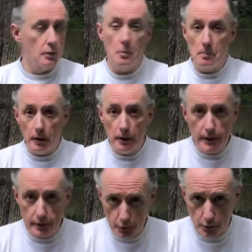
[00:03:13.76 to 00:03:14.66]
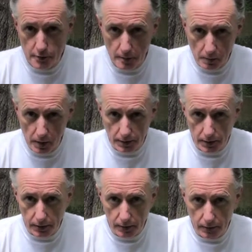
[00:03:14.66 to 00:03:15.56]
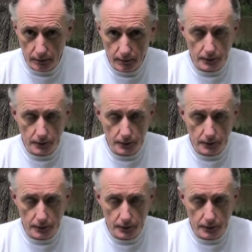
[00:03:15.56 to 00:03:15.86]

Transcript: You wouldn't believe who was in my ear.